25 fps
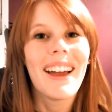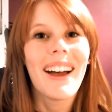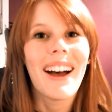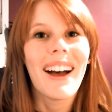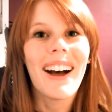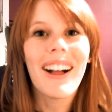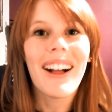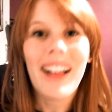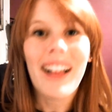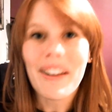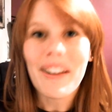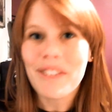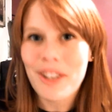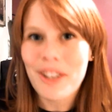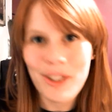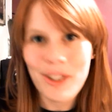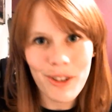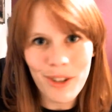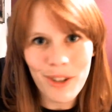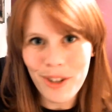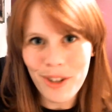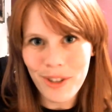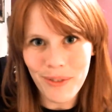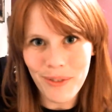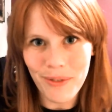I'll have to show
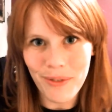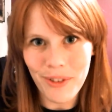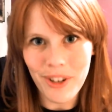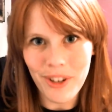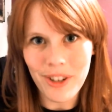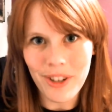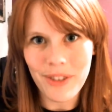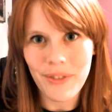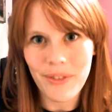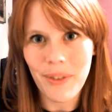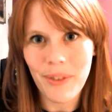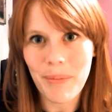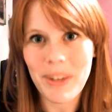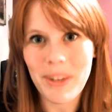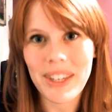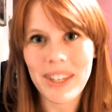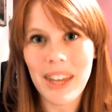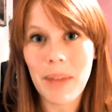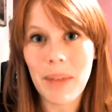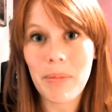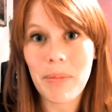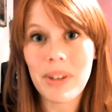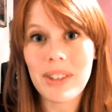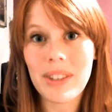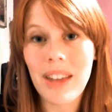you some footage from this
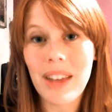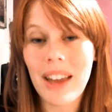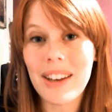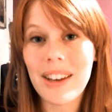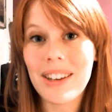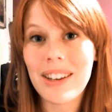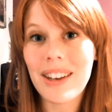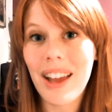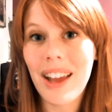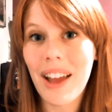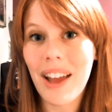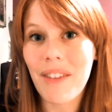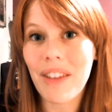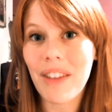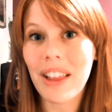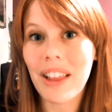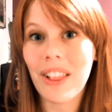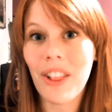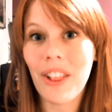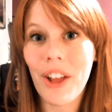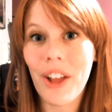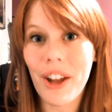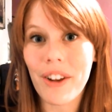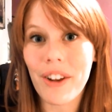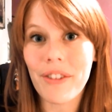game because I did have a
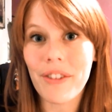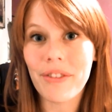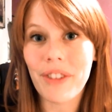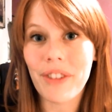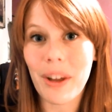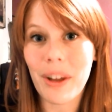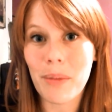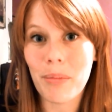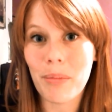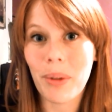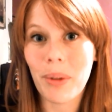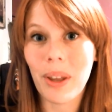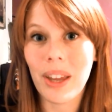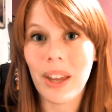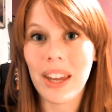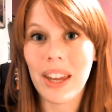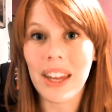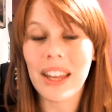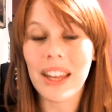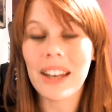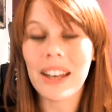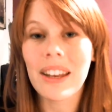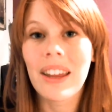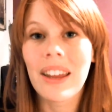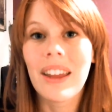lot of fun playing
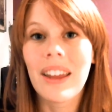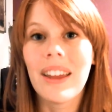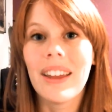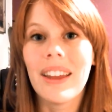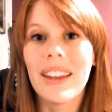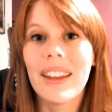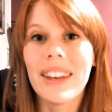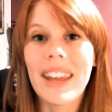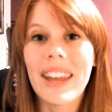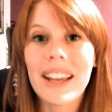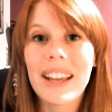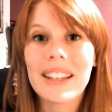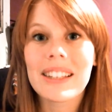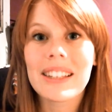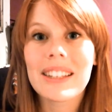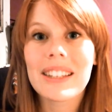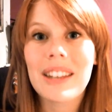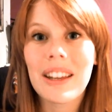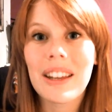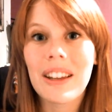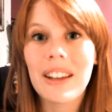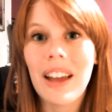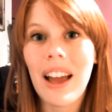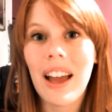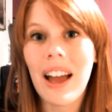it.
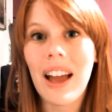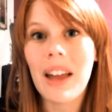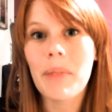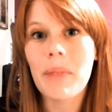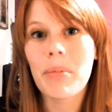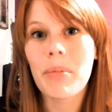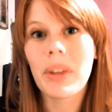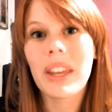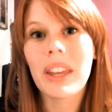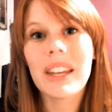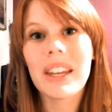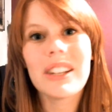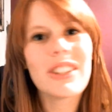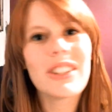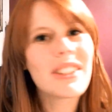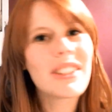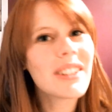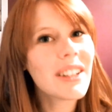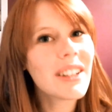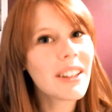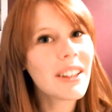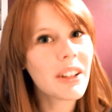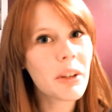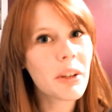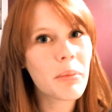Next, I played just
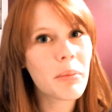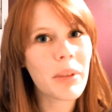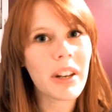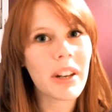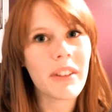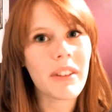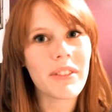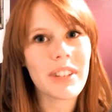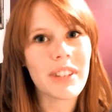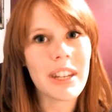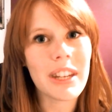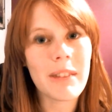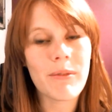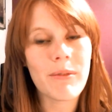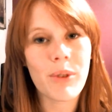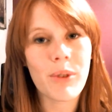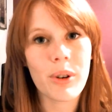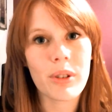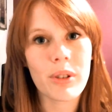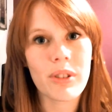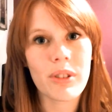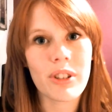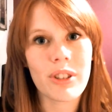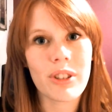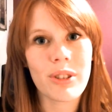a little bit of Team
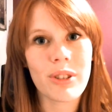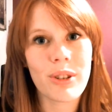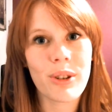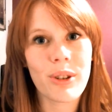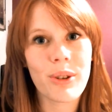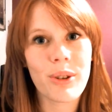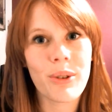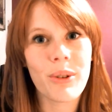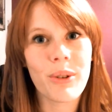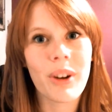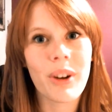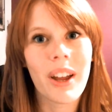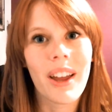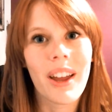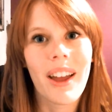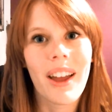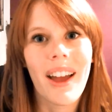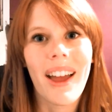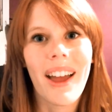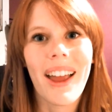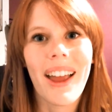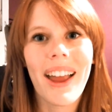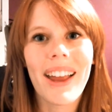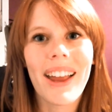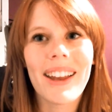Fortress 2,
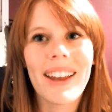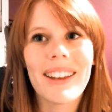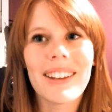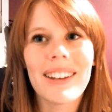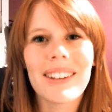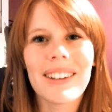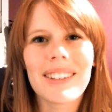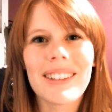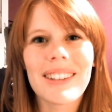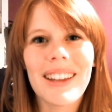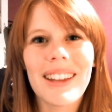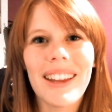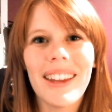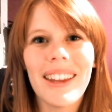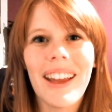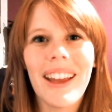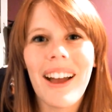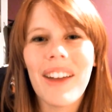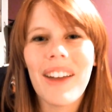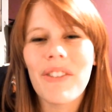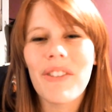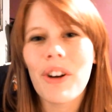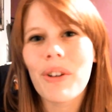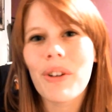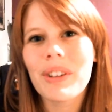and
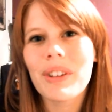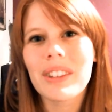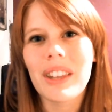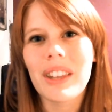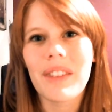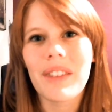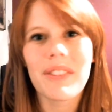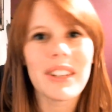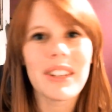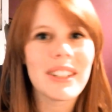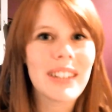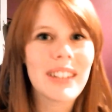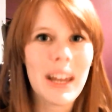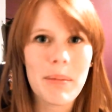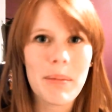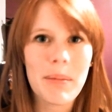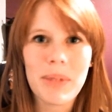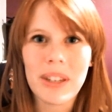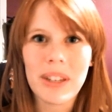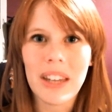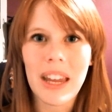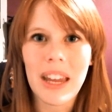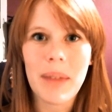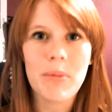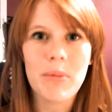I've always loved these types
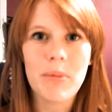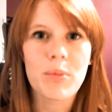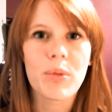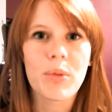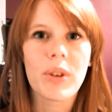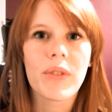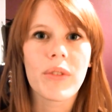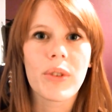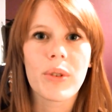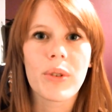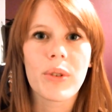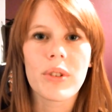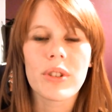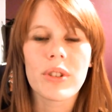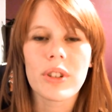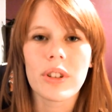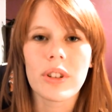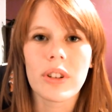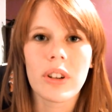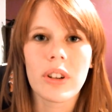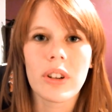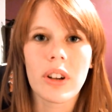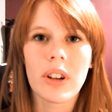of games where, of course, you're